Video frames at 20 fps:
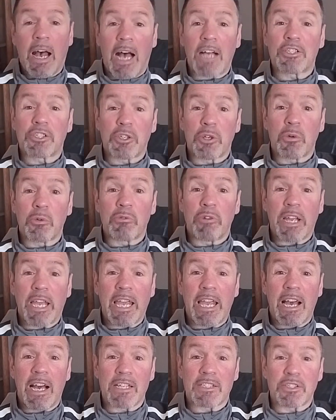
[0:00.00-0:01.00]
That's an old
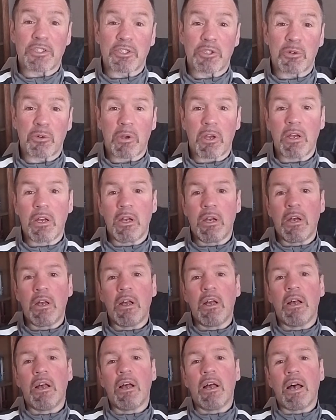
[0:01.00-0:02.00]
Ricky Hatton joke.
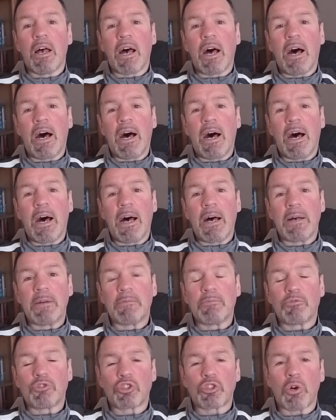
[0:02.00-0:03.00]

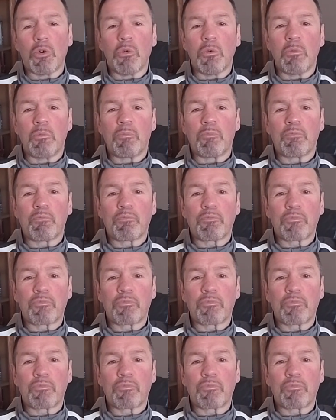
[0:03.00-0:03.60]
So